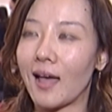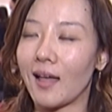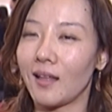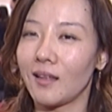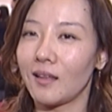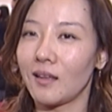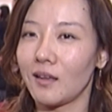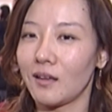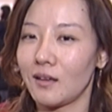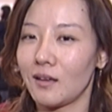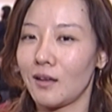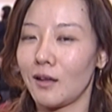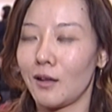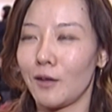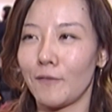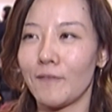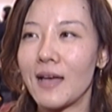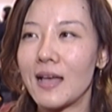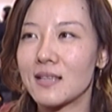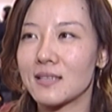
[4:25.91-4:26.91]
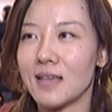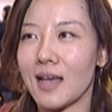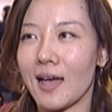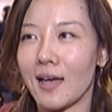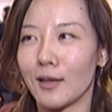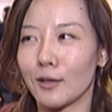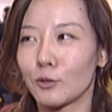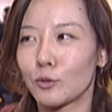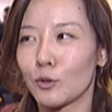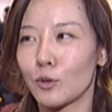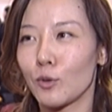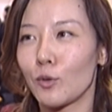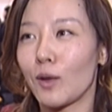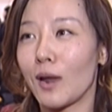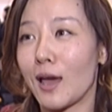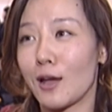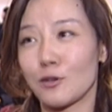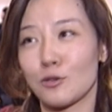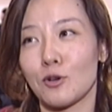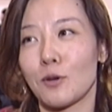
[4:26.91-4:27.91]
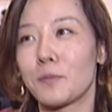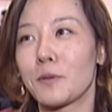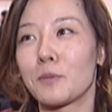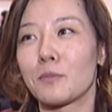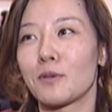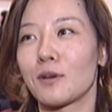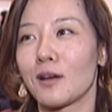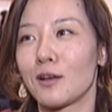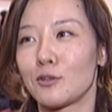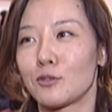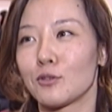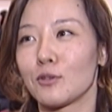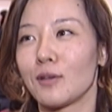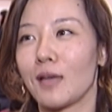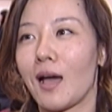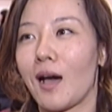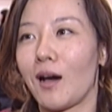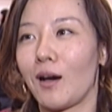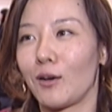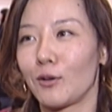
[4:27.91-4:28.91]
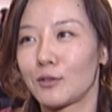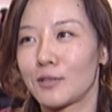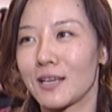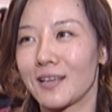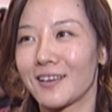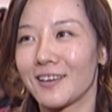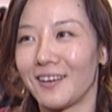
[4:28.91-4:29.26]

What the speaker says: He also has to be able to at least put bread on the table.